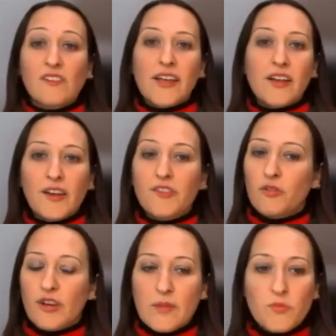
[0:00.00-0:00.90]
like ice
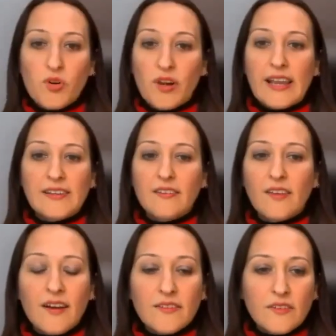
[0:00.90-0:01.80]
cream or like
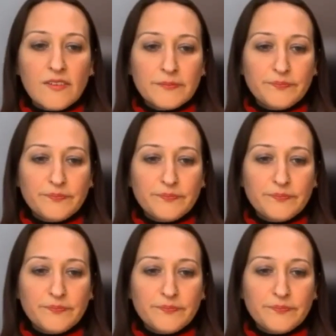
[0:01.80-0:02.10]
desserts.